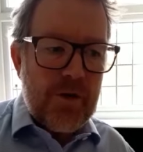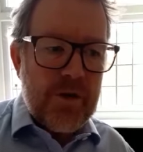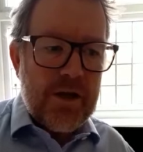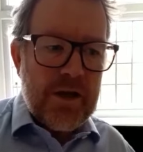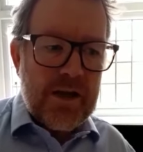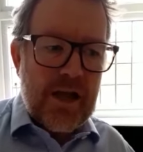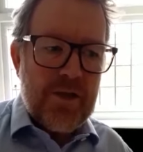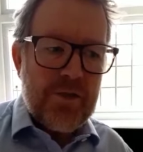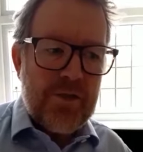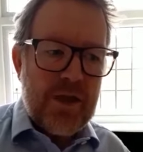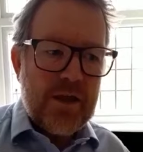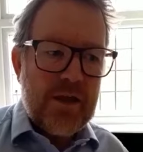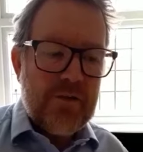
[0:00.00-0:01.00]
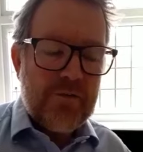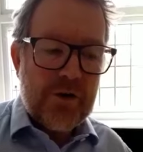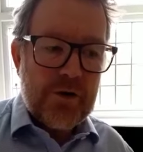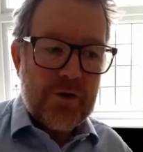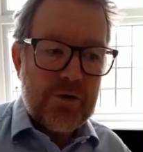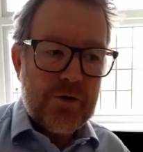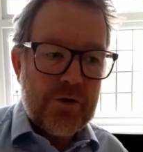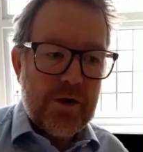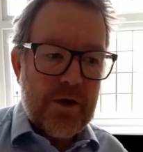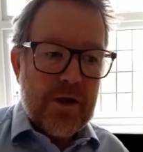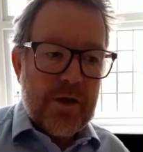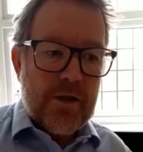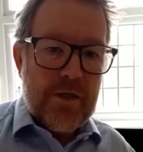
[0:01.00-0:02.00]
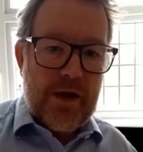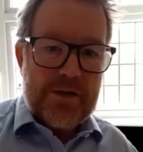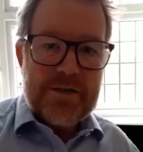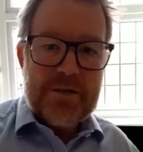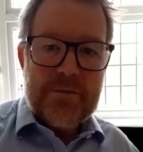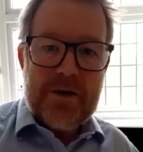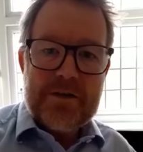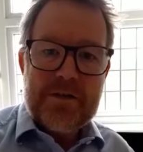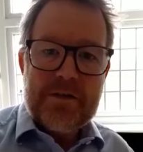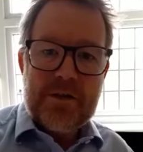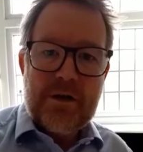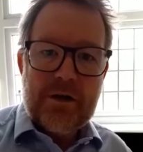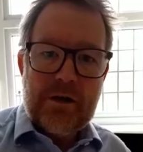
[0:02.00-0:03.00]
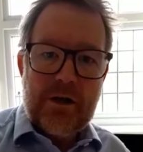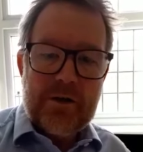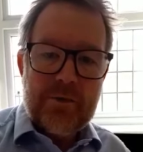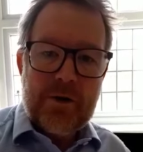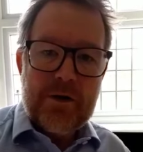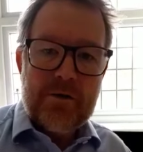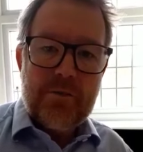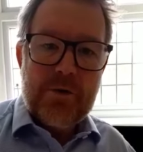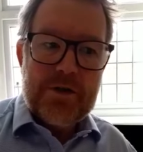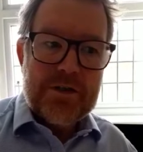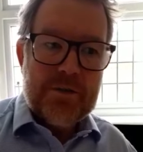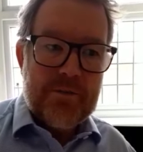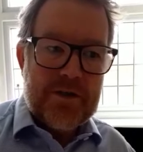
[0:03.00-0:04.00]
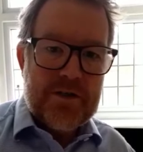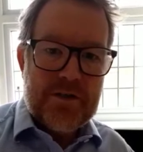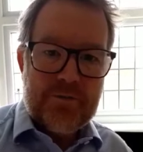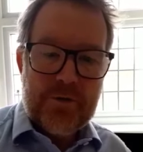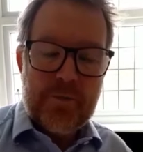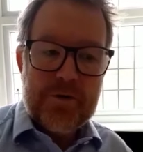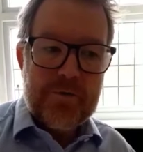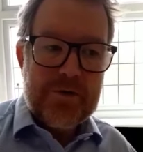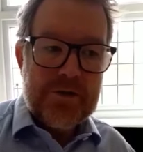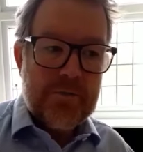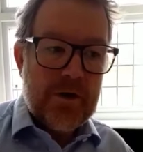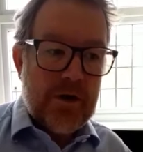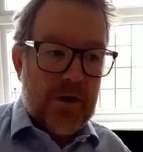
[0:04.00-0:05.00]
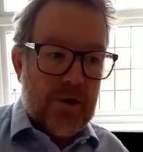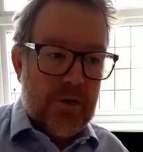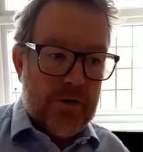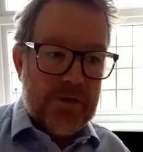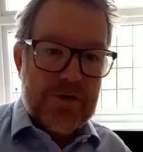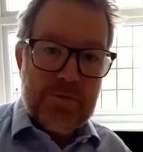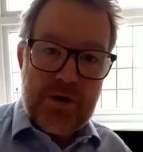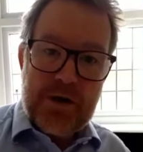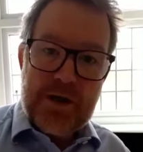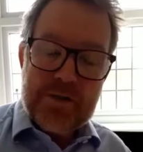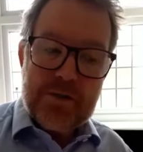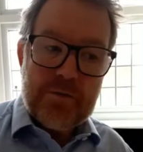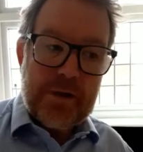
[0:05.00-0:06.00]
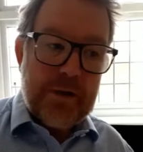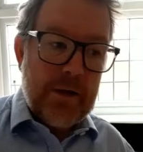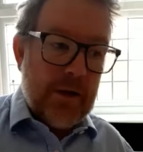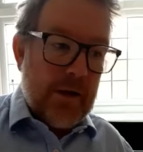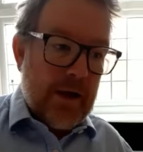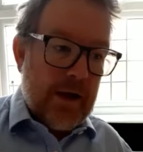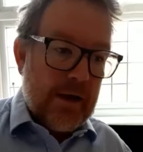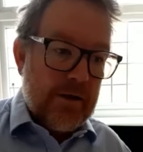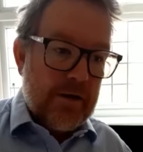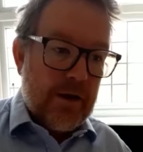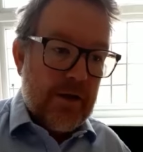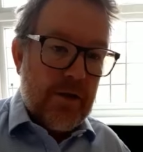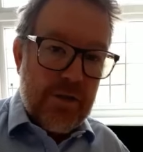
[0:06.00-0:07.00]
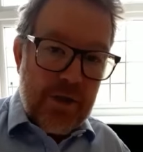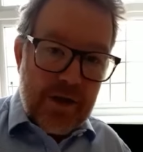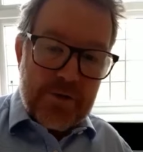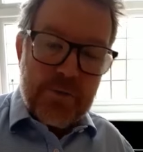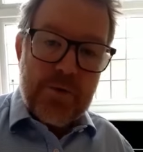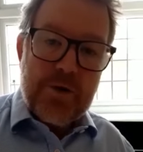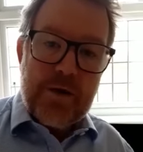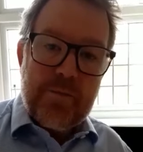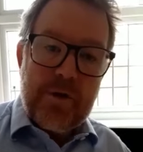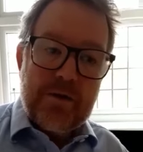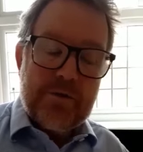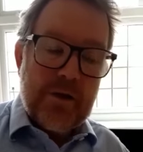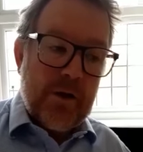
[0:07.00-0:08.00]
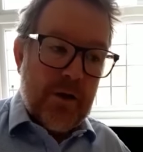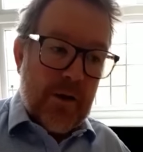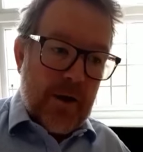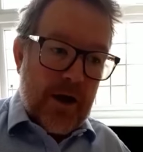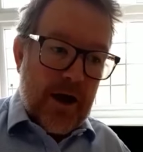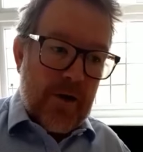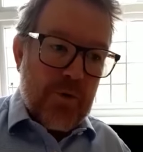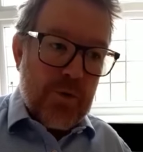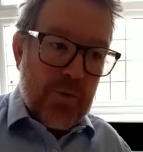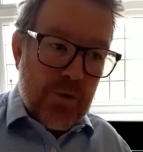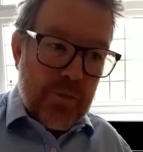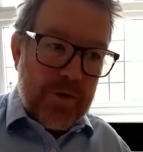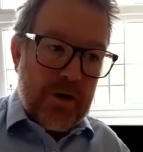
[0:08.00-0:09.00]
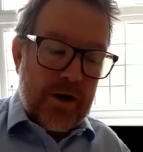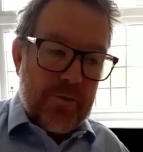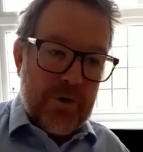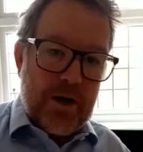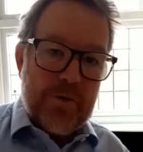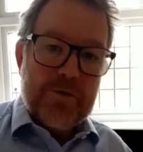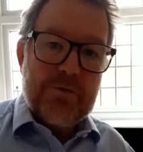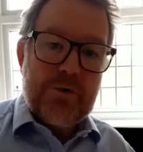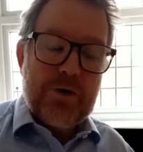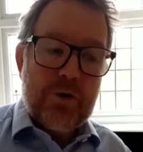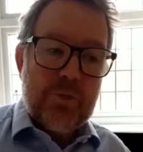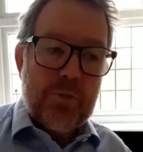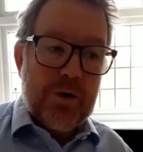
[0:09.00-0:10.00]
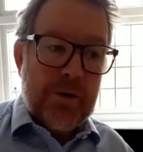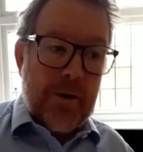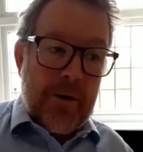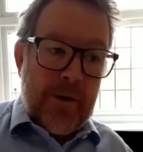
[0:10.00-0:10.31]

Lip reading: And I think if I could, that's the message that I'd like to end on, which is a message of optimism that spring is coming and things will get better and we will be able to reopen.